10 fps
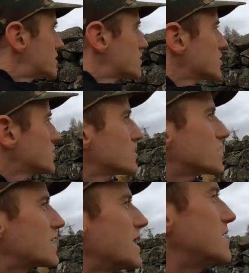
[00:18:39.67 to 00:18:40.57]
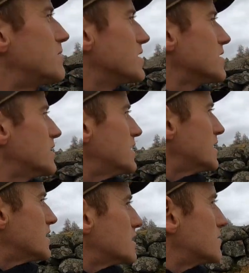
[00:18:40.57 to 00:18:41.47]
just looks incredible.
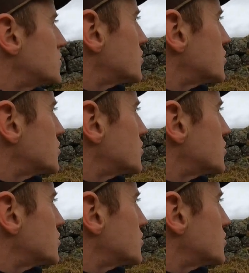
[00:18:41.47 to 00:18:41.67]
And I'm